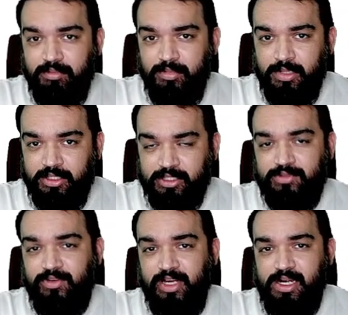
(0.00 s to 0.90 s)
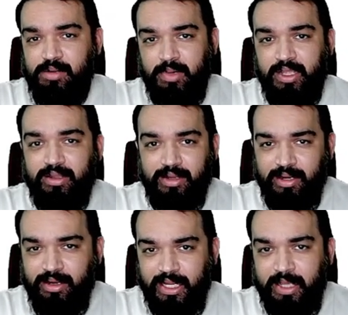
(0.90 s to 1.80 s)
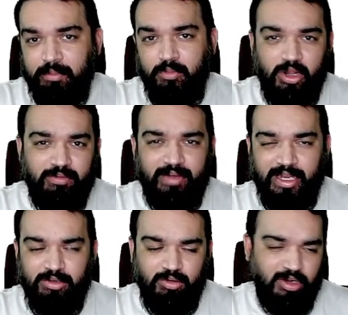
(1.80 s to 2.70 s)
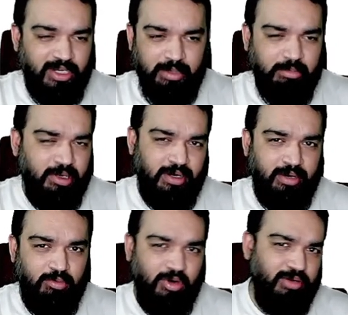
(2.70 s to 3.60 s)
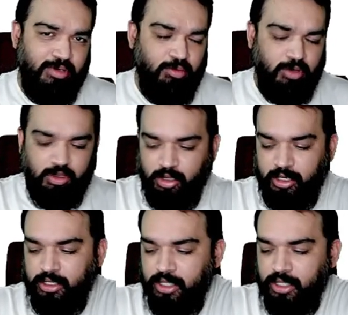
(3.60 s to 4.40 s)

this field by a name or a value or a label, right? Whatever you want to call it.